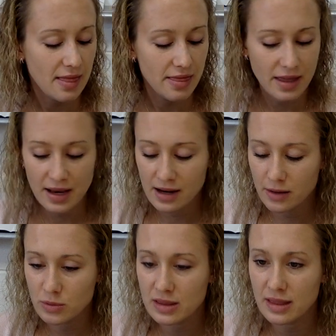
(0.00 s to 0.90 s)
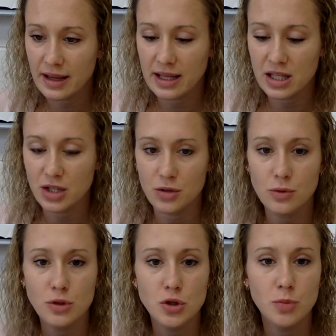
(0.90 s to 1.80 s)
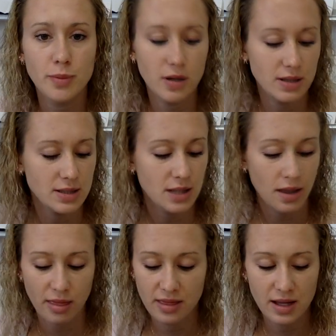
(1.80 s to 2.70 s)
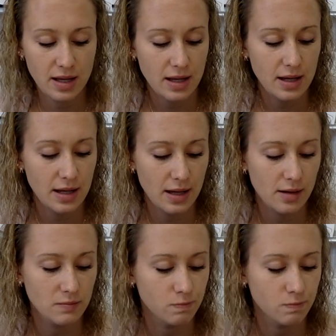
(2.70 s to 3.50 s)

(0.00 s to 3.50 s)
Then I would like you to put the